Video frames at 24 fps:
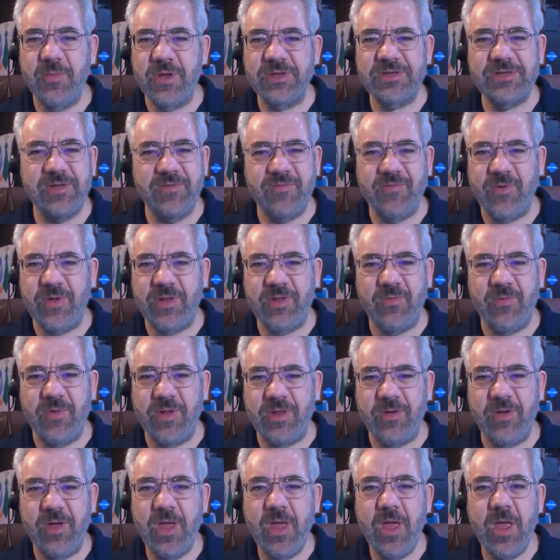must have.
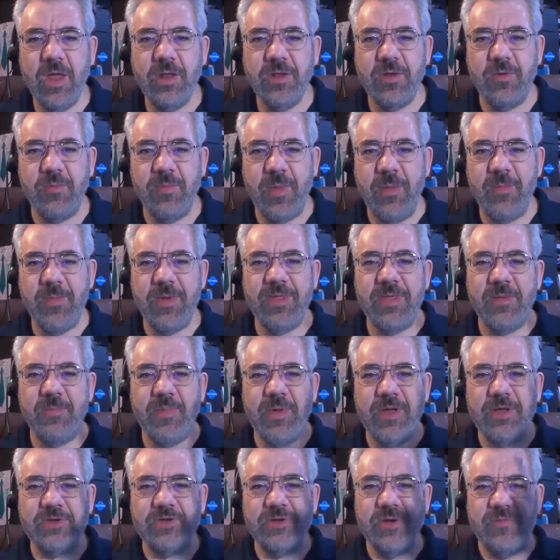Do you remember the
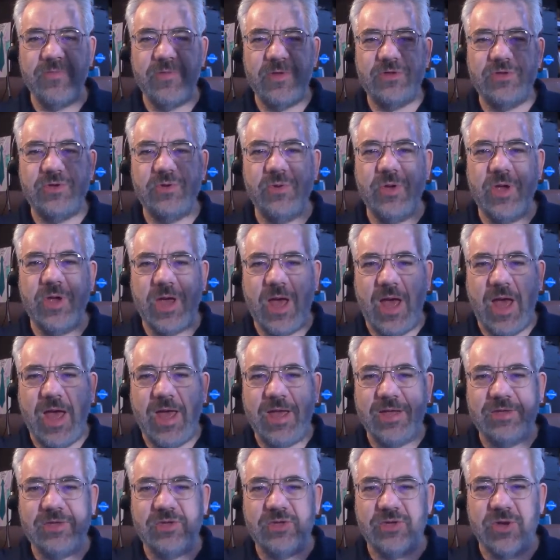picture of two
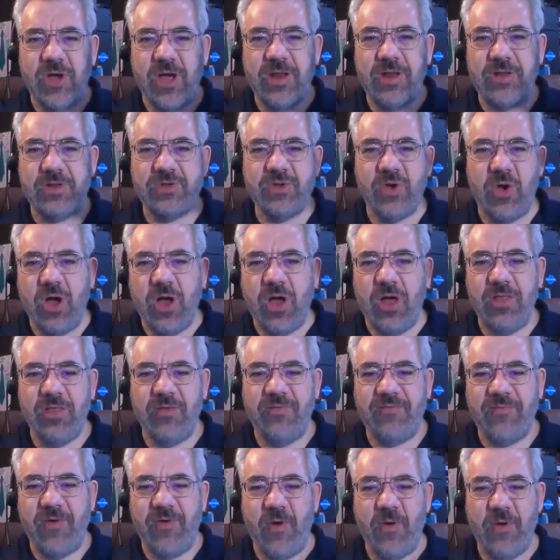guys trying to talk on
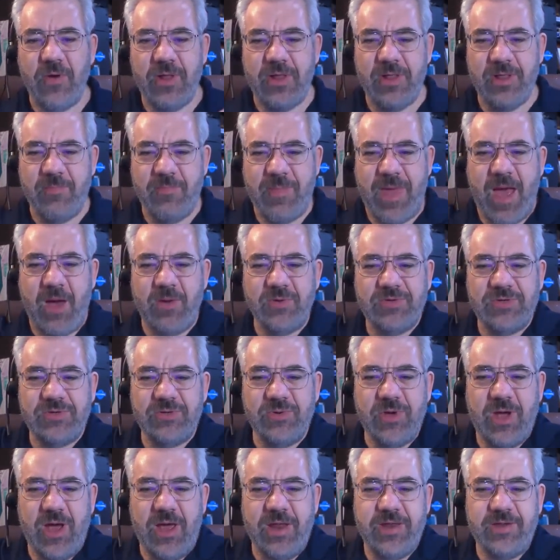the phone and the mouse who kind